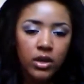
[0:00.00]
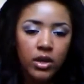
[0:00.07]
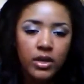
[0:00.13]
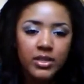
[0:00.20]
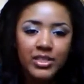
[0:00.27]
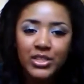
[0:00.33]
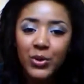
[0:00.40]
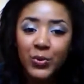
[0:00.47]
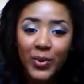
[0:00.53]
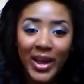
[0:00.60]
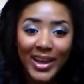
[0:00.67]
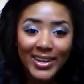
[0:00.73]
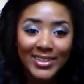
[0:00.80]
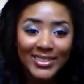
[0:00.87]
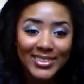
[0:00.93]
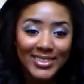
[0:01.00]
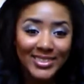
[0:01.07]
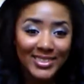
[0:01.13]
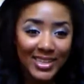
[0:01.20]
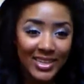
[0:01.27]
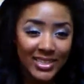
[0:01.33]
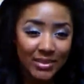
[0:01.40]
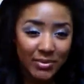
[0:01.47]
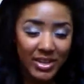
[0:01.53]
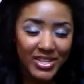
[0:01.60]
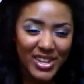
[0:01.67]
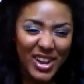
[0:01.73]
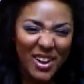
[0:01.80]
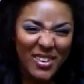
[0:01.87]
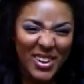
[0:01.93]
It's still wet because it stays in my
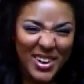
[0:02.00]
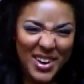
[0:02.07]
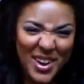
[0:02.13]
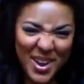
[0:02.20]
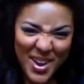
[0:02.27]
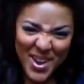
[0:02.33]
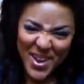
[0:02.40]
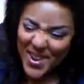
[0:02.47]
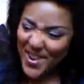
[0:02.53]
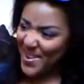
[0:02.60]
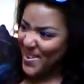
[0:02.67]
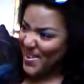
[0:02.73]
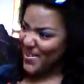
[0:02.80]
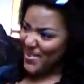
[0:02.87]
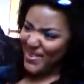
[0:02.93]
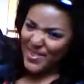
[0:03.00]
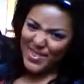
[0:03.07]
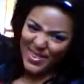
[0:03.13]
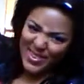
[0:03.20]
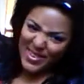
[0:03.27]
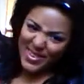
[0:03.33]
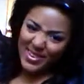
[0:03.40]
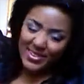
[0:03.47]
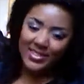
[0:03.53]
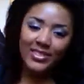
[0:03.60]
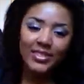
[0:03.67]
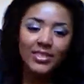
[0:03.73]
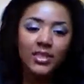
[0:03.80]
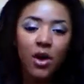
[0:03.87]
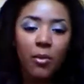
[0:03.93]
shower.
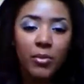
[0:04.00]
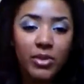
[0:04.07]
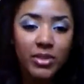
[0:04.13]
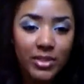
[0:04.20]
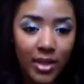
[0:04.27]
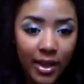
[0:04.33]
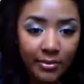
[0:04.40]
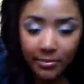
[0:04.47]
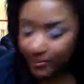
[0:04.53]
It's almost done.